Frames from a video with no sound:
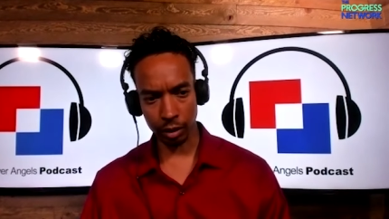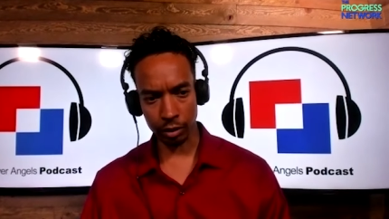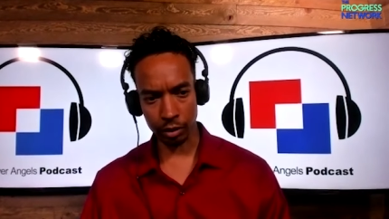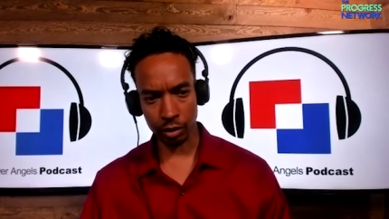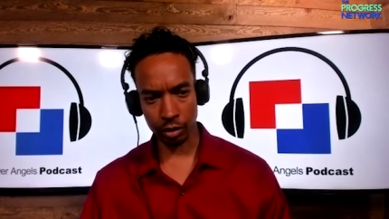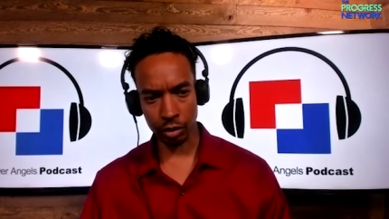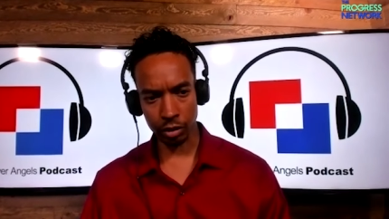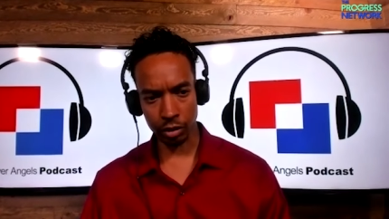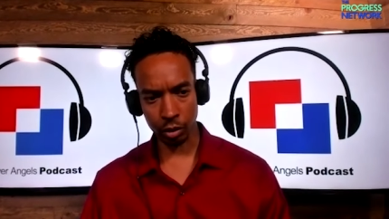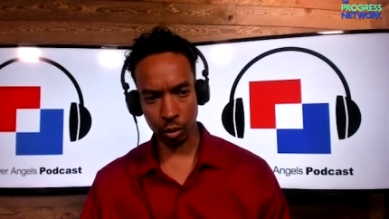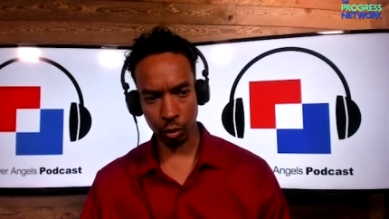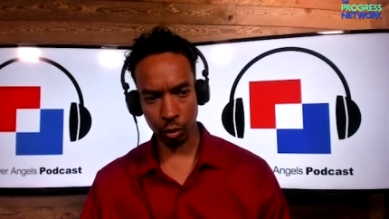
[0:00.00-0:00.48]
a
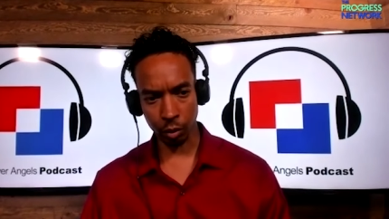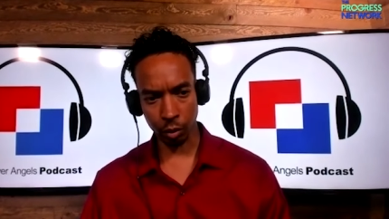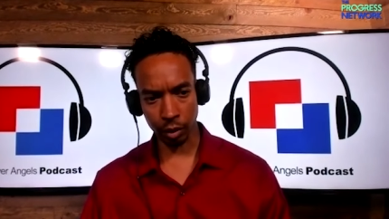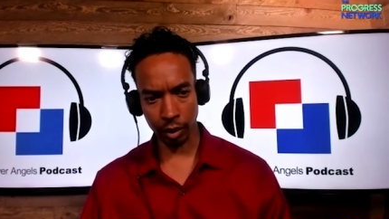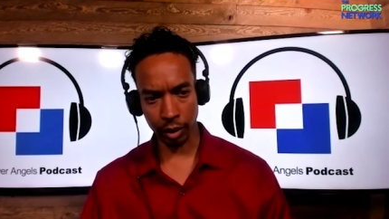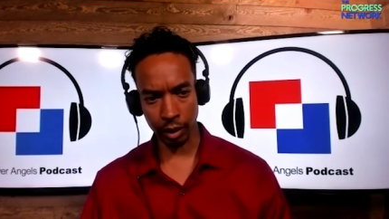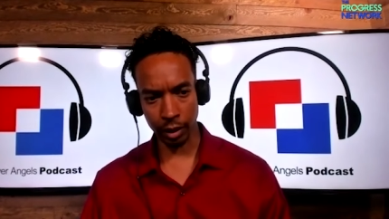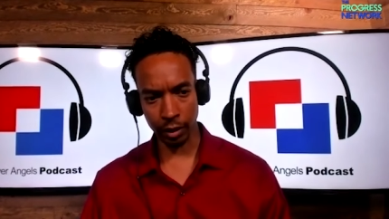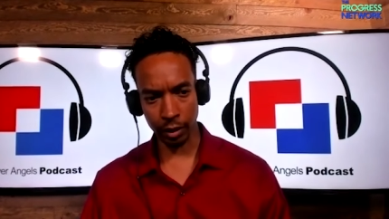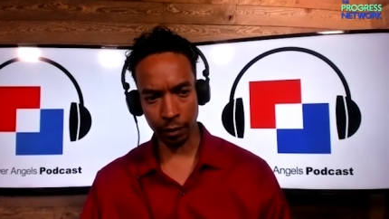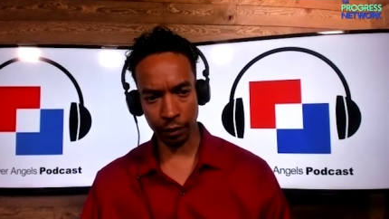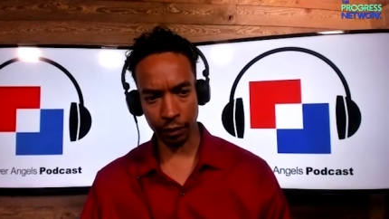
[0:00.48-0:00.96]

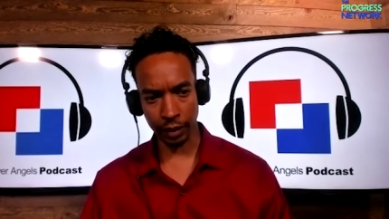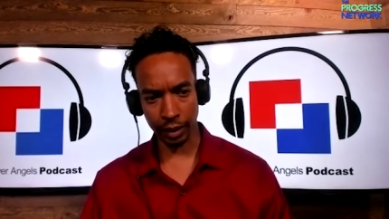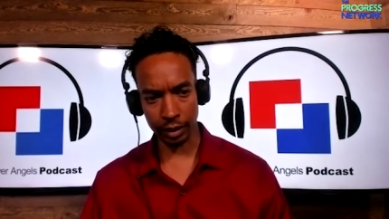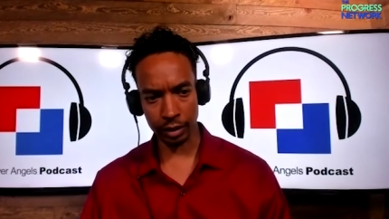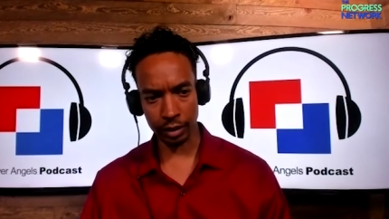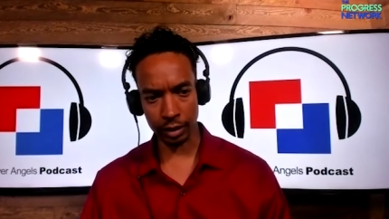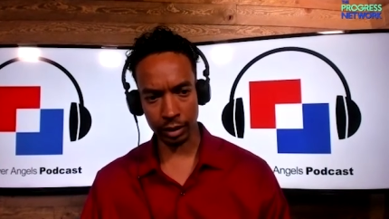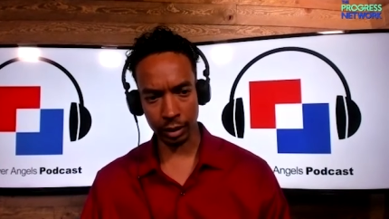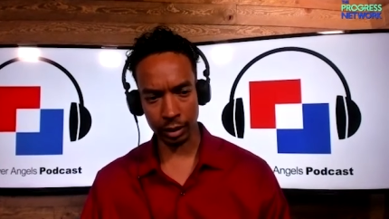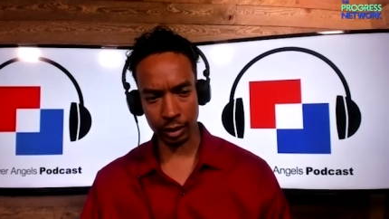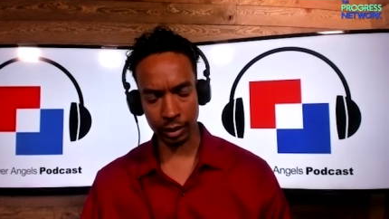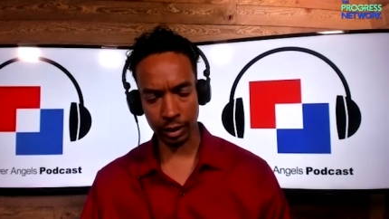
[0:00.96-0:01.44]
story that
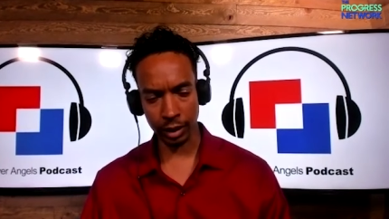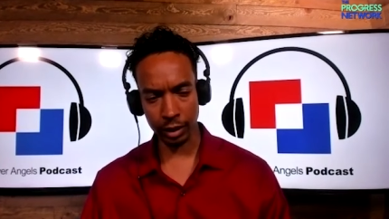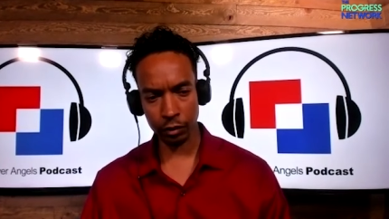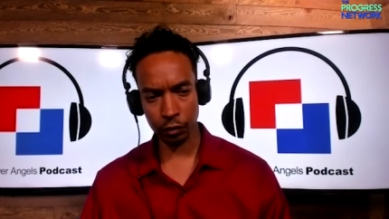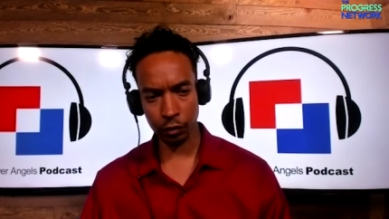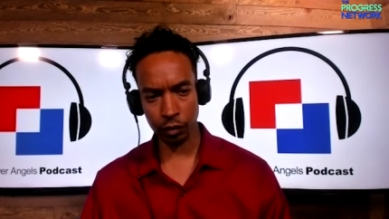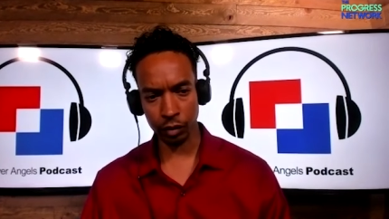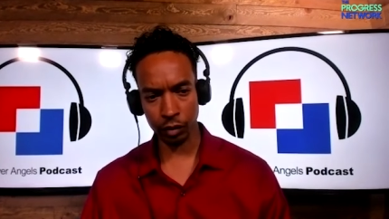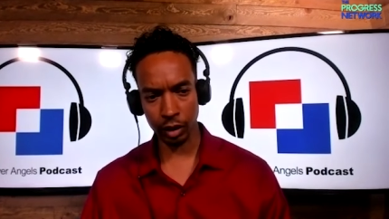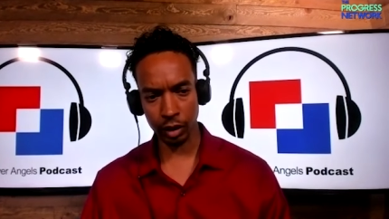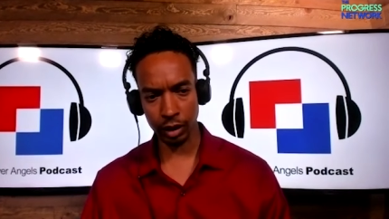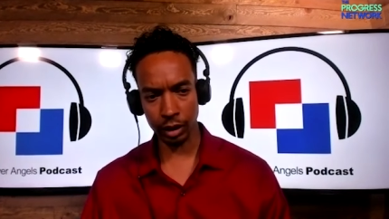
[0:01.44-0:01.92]

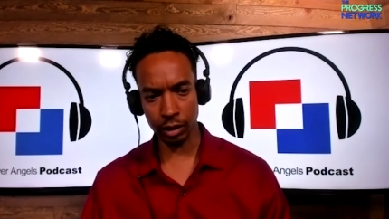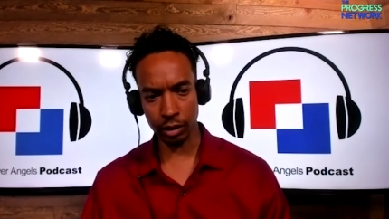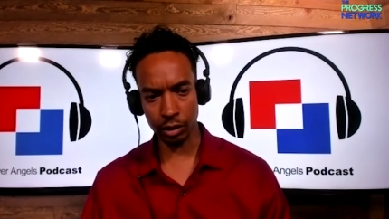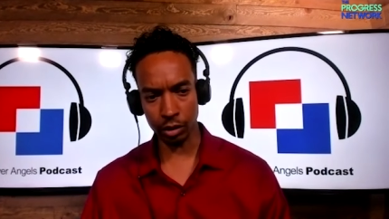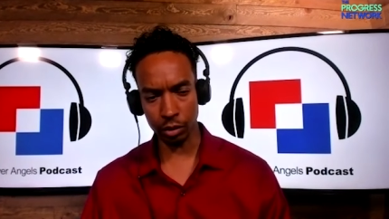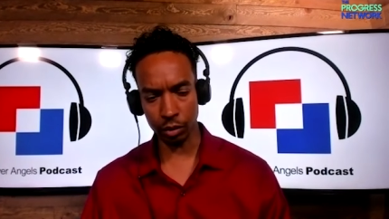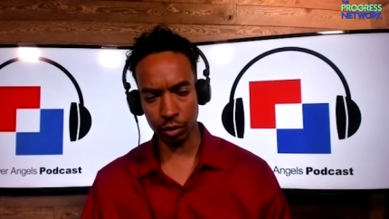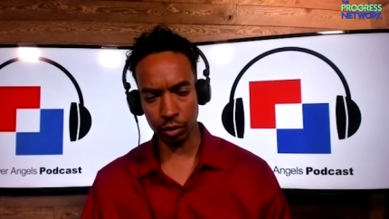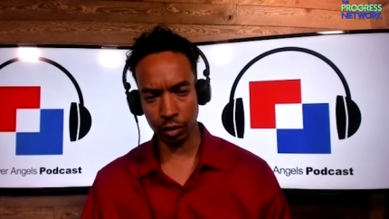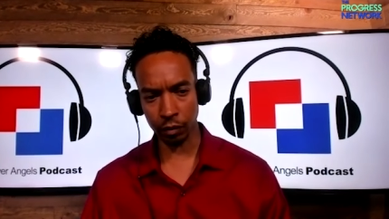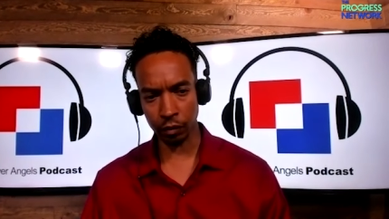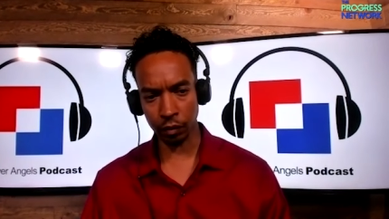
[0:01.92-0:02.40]
successfully
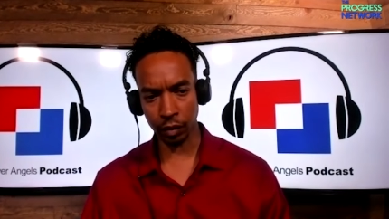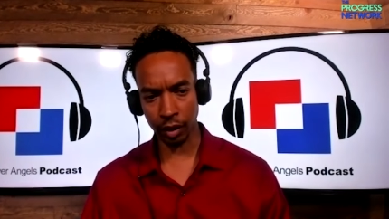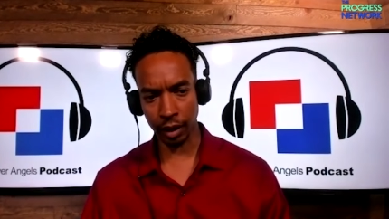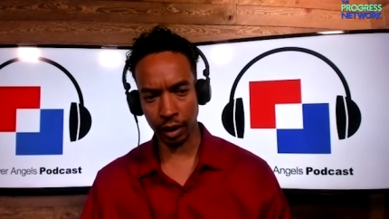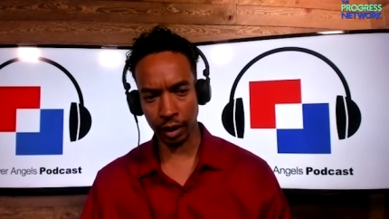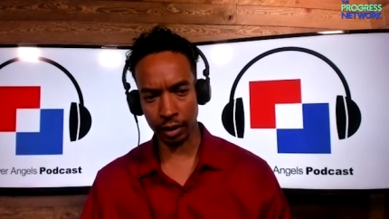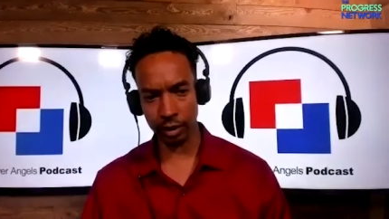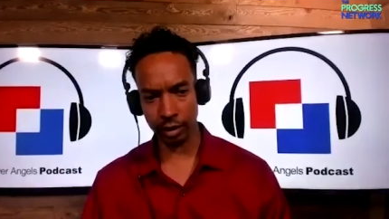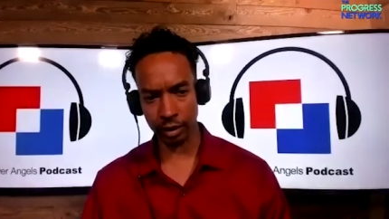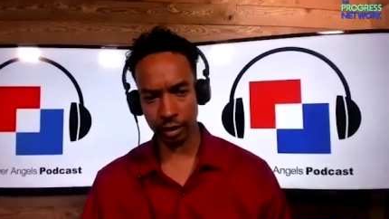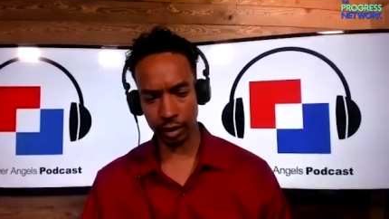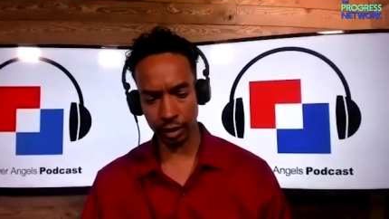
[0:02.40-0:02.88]

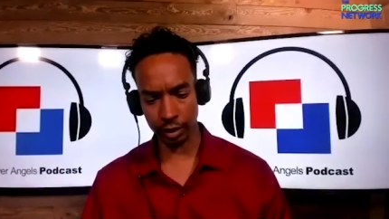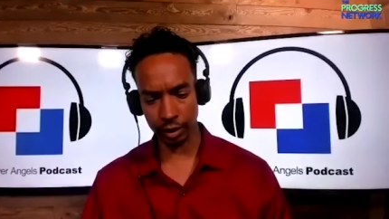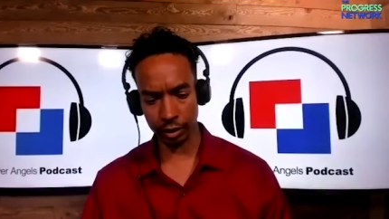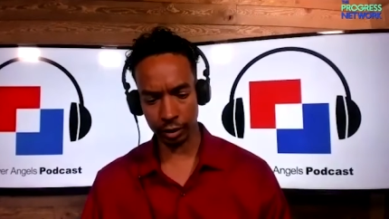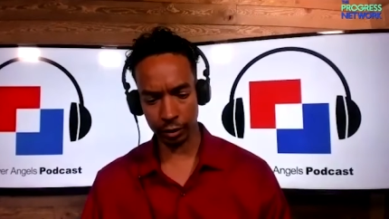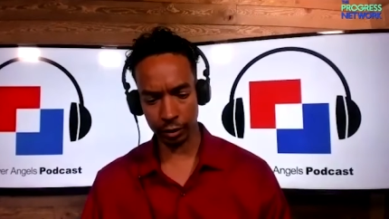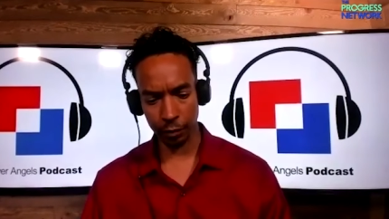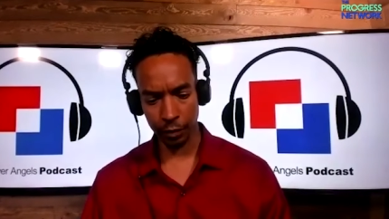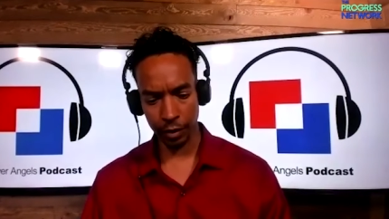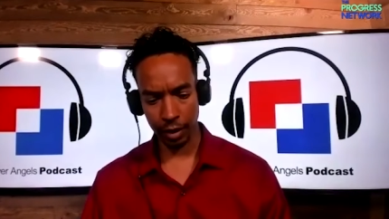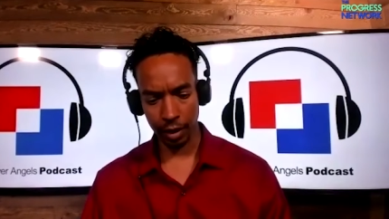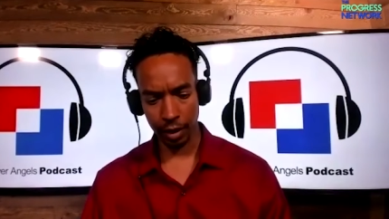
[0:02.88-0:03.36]
unifies
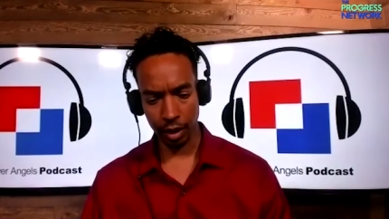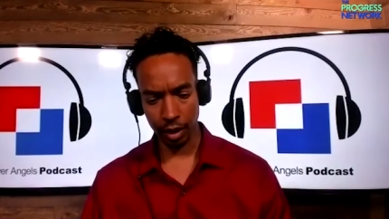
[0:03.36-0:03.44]
us